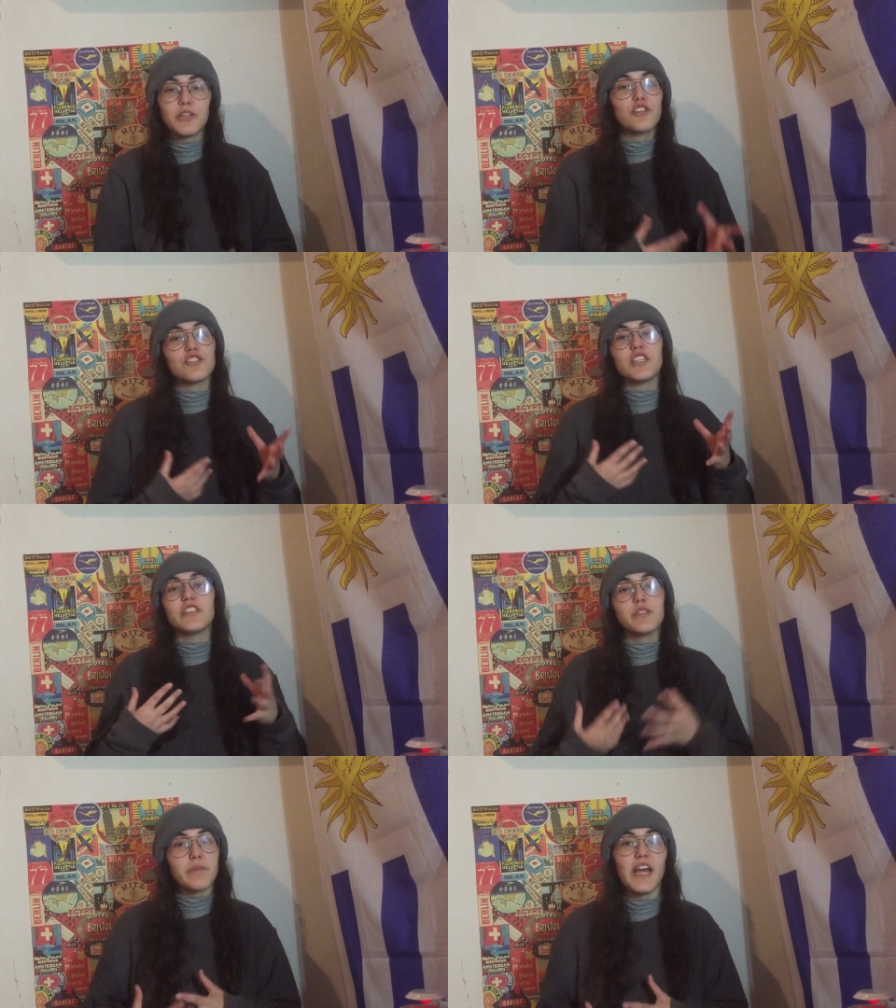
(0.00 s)
Because
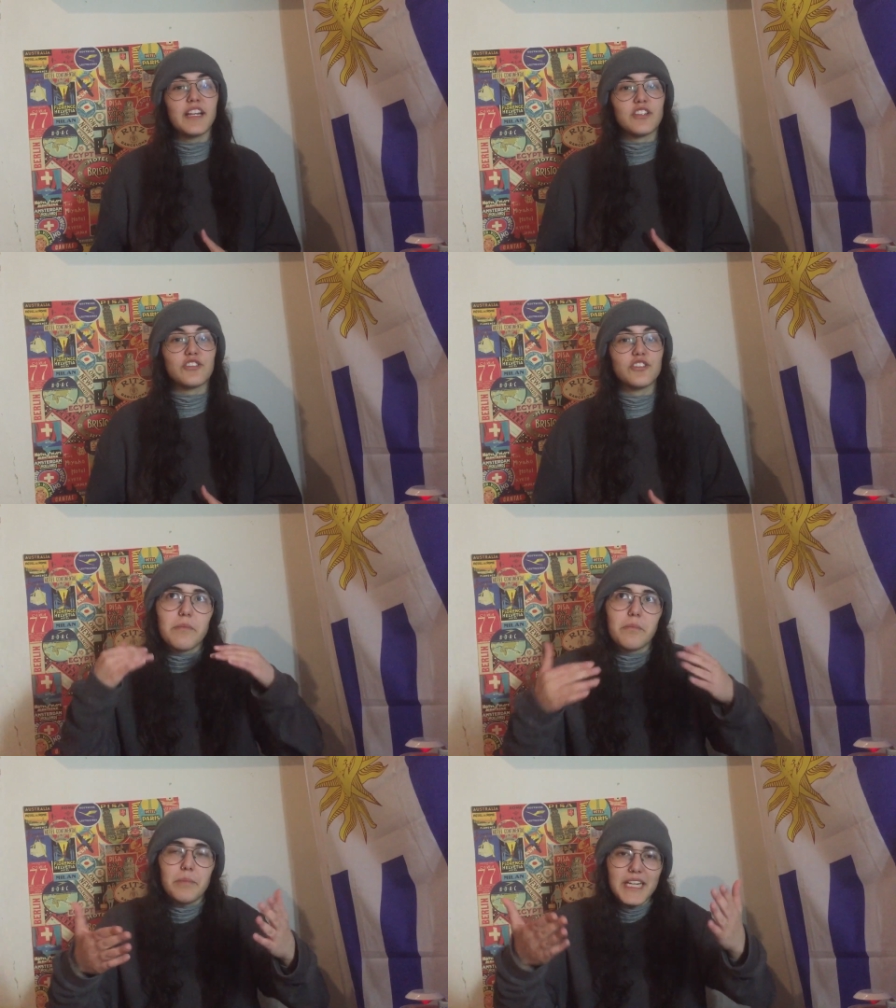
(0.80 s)
in Spanish,
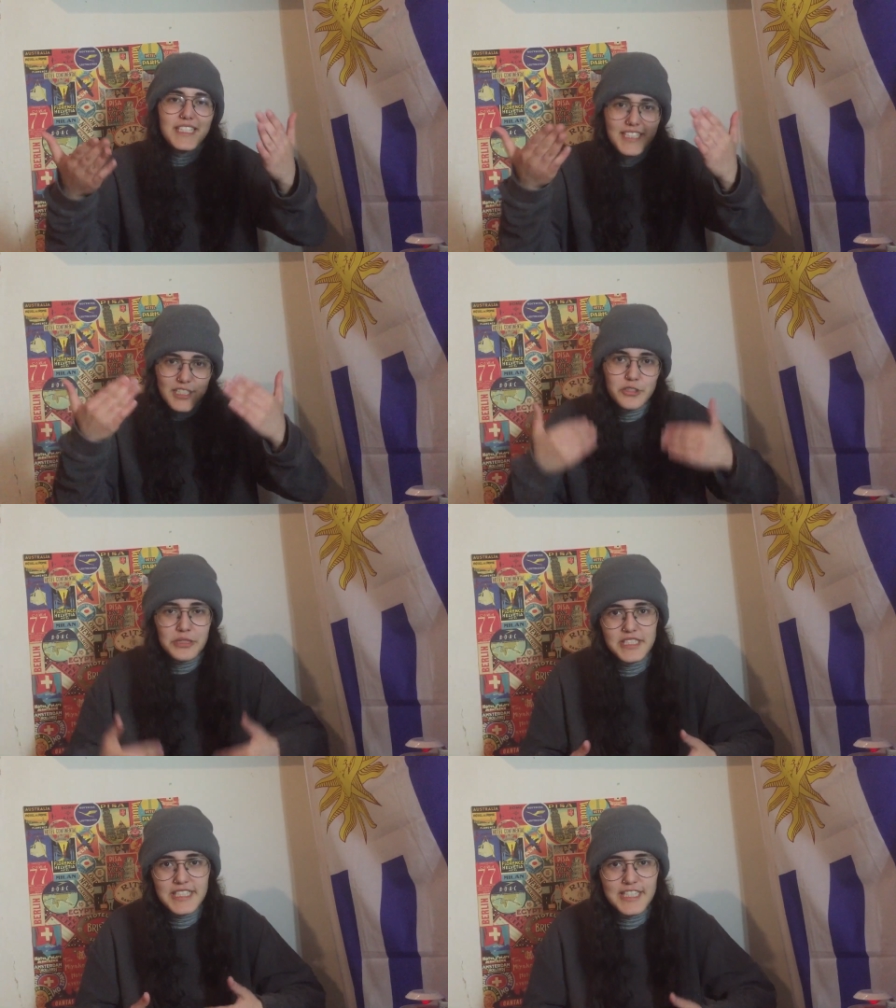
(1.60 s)
the basic
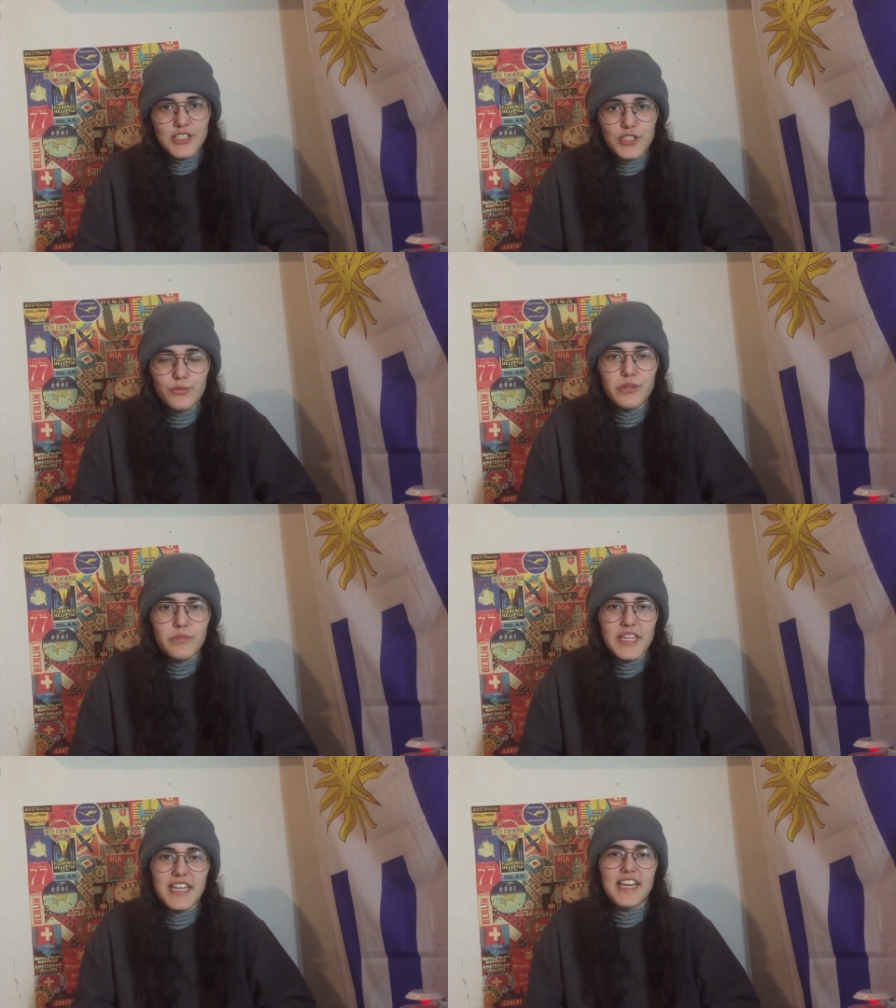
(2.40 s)
translation would
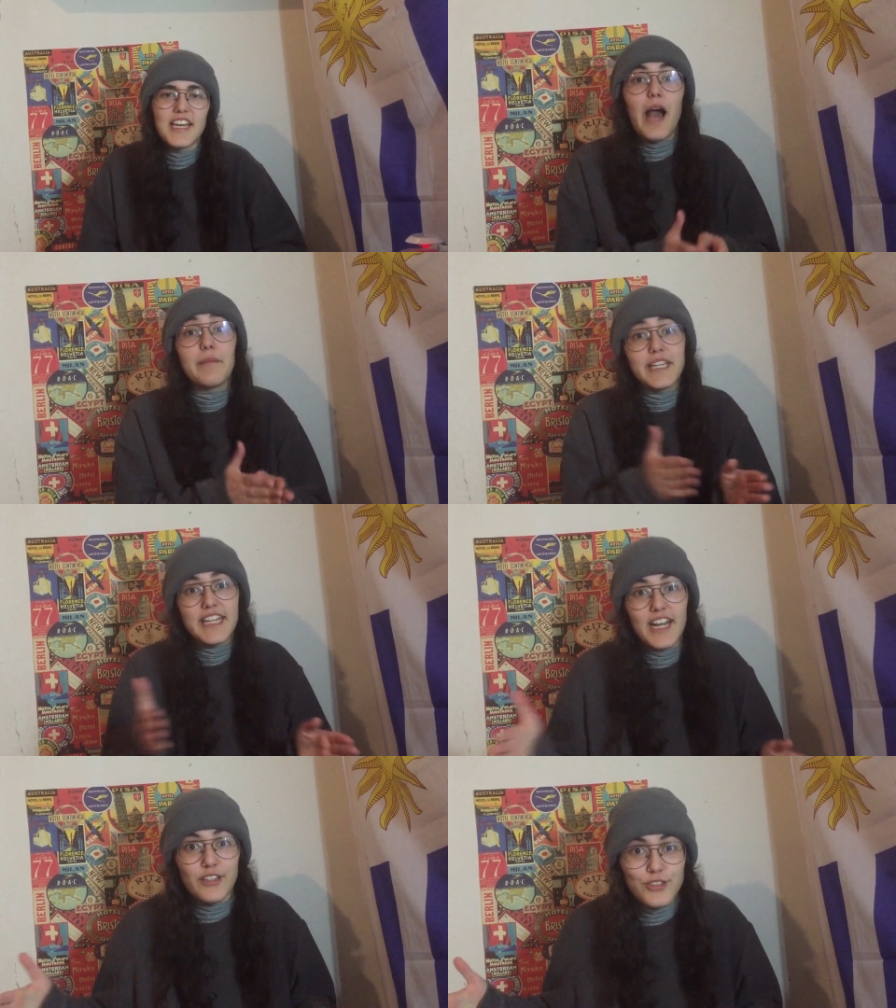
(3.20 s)
be
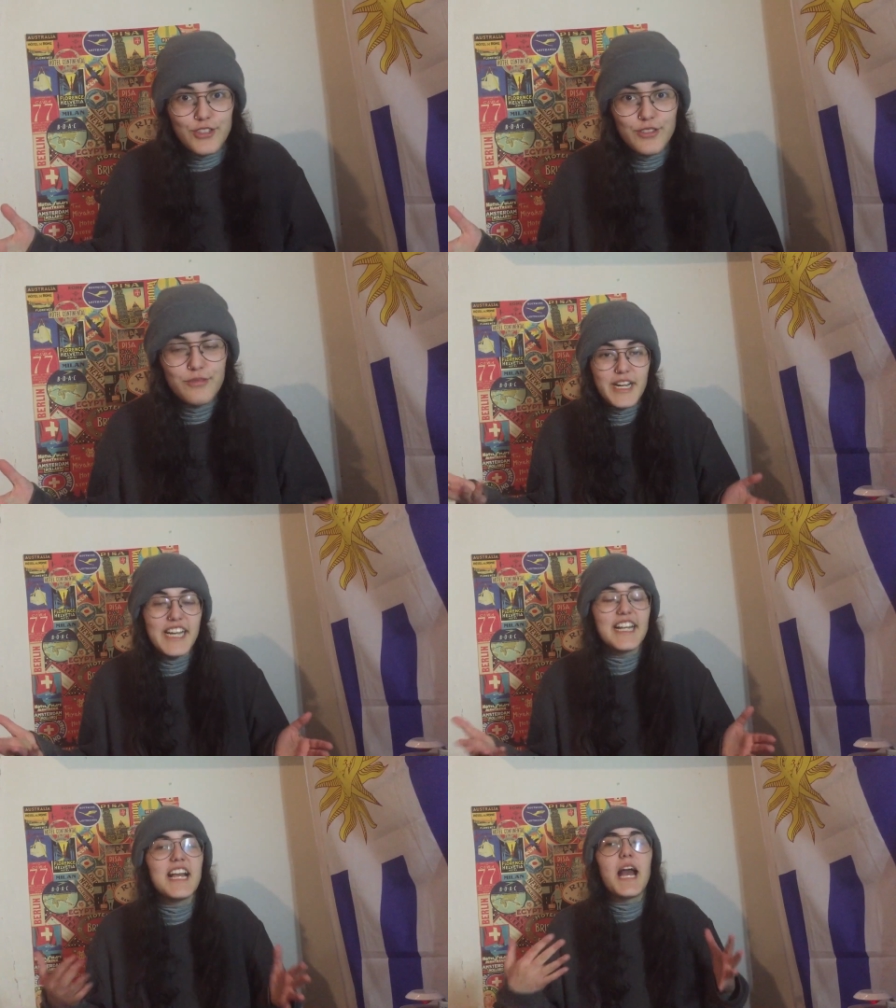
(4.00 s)
Americanos,
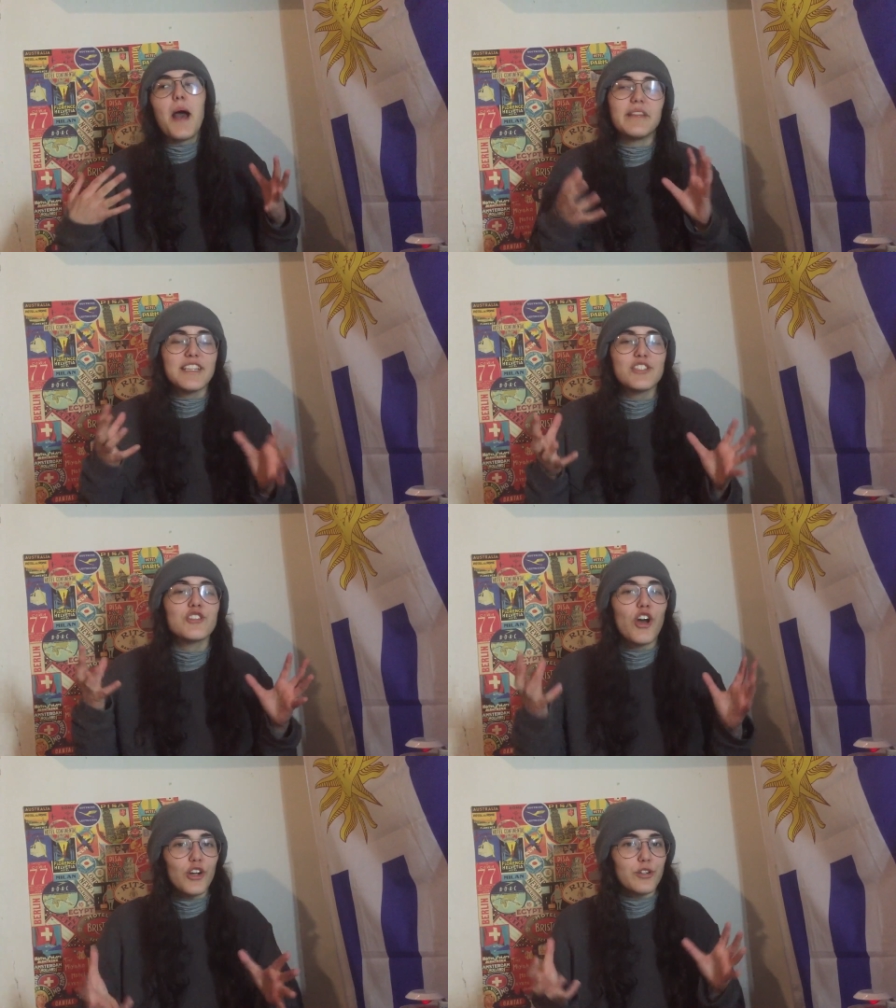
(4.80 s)
right? But that's
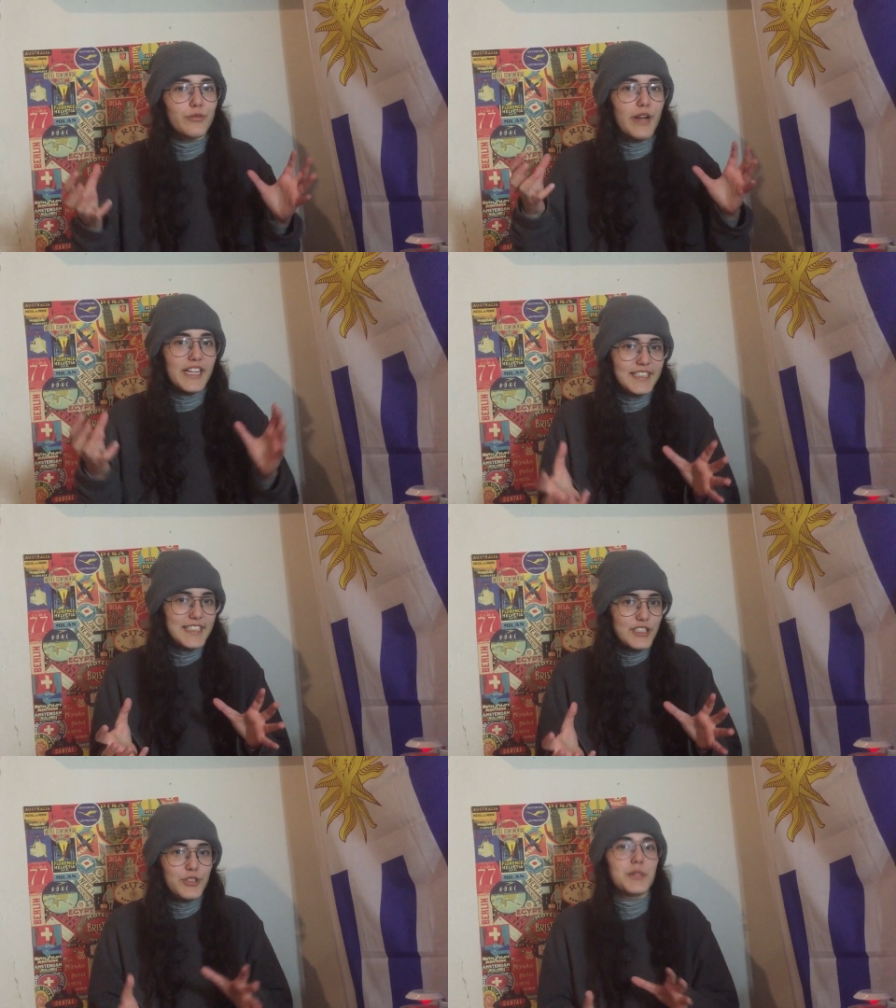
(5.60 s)
not
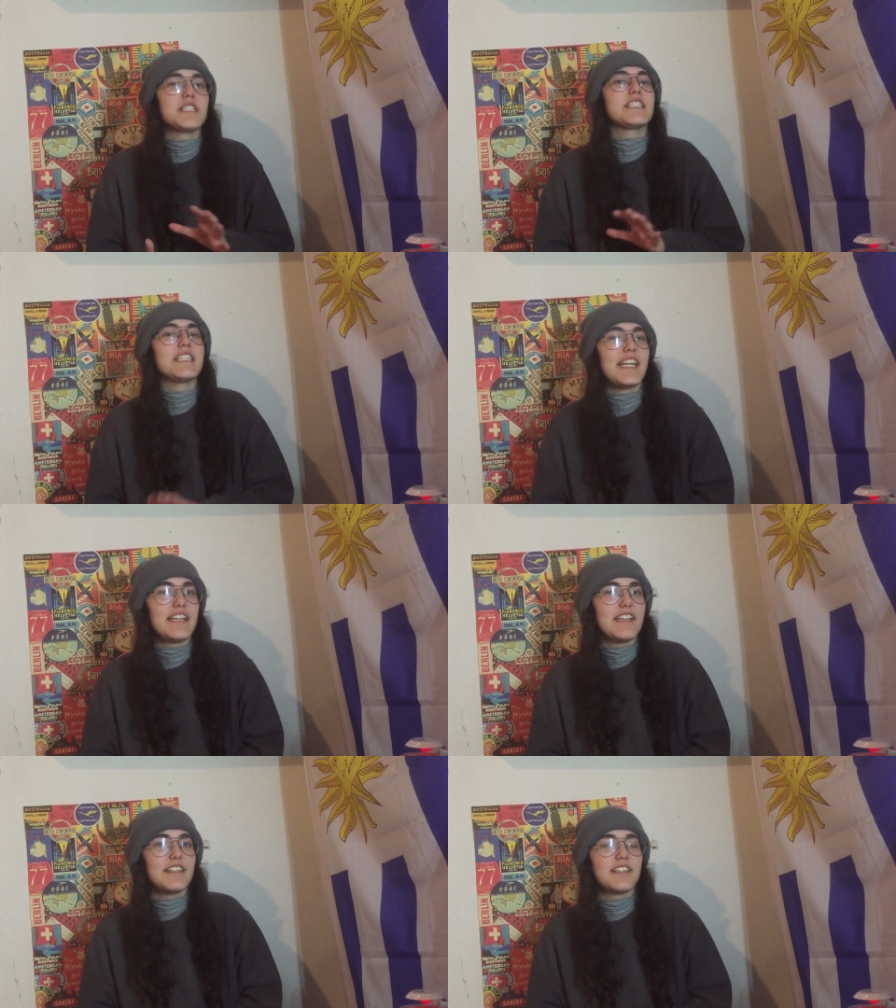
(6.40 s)
correctly
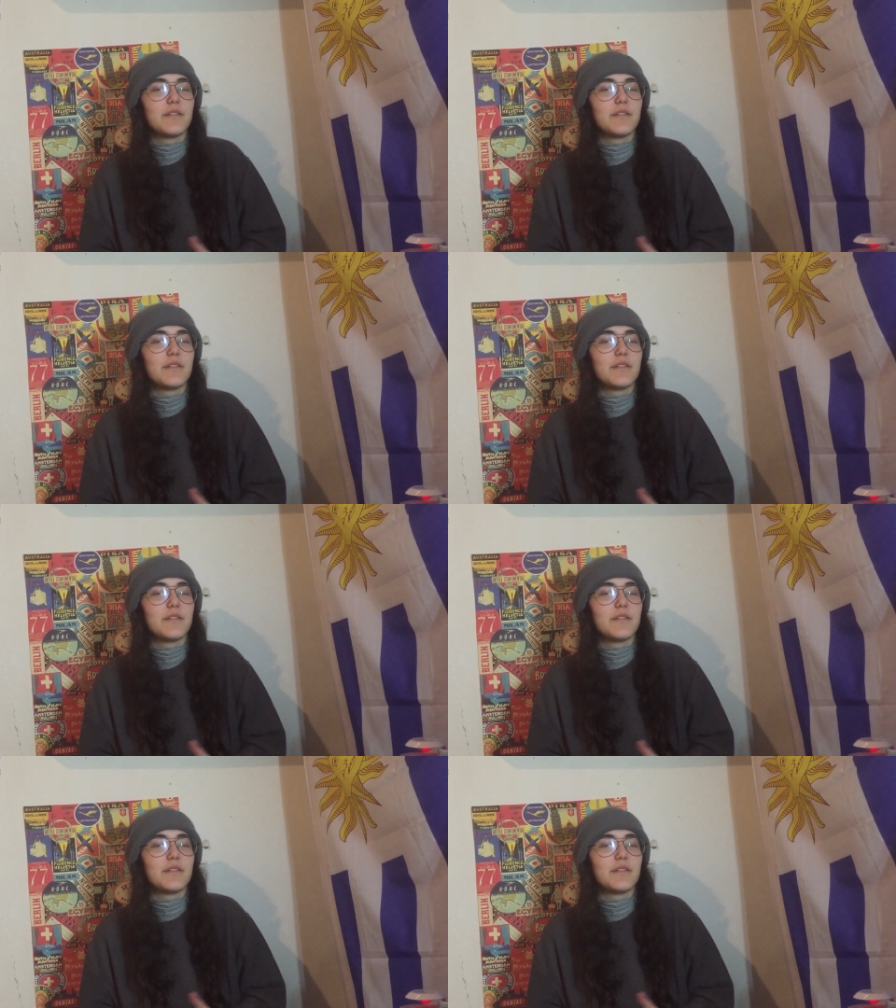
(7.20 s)
translated.